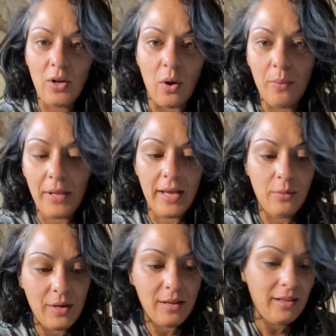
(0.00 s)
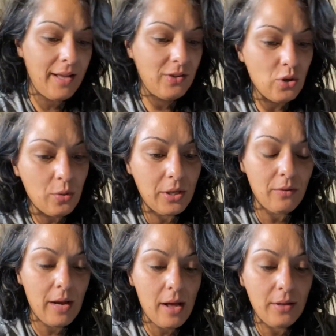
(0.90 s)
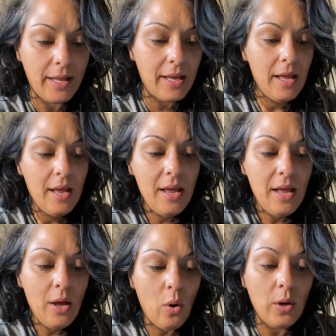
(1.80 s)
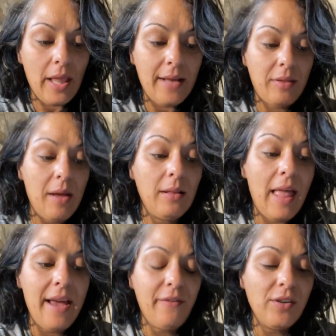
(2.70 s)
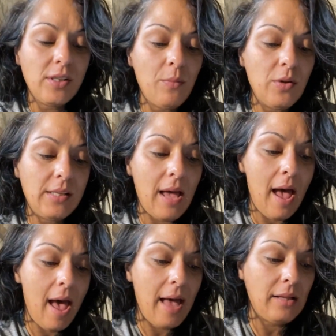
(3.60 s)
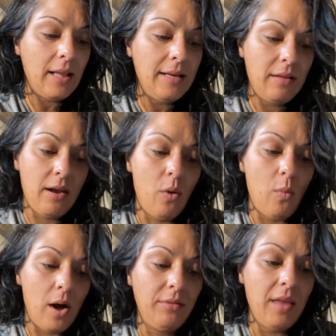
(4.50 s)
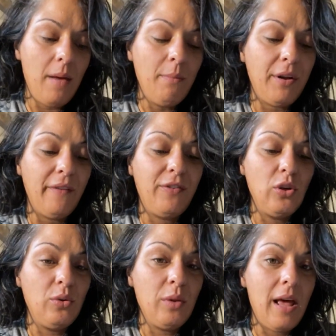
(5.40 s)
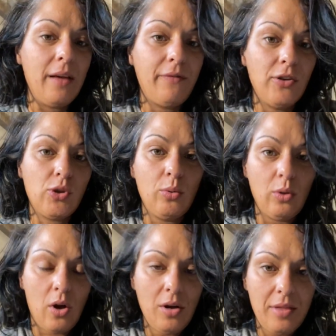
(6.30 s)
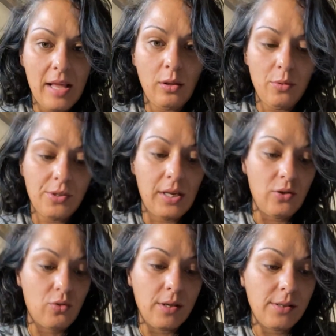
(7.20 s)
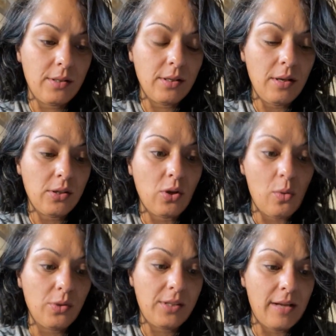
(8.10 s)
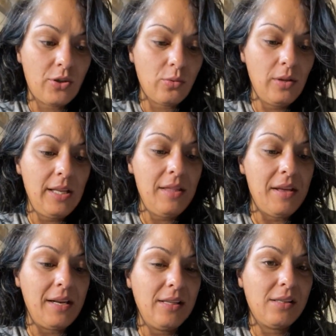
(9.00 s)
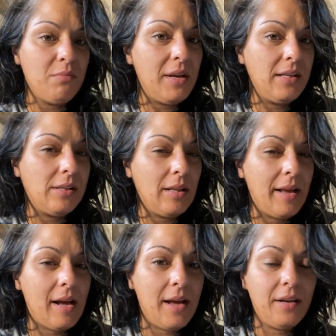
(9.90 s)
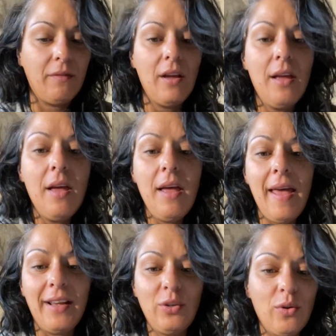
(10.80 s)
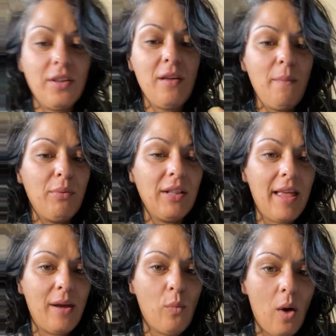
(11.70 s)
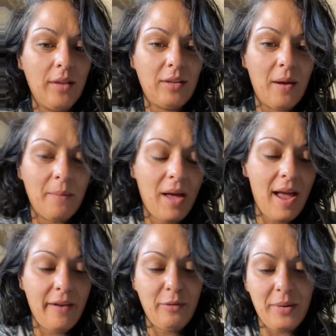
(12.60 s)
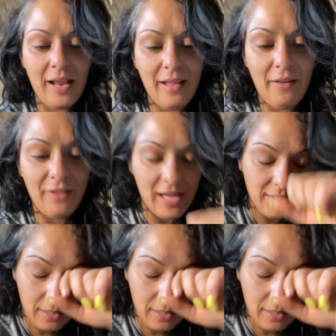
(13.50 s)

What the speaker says: played with, like joking around, like, or like they like for someone to act like they don't want them, but if you do that for too long, they lose interest. So sexually, they need somebody to like kind of ignore them, but like want them. Hi everybody, I love you guys.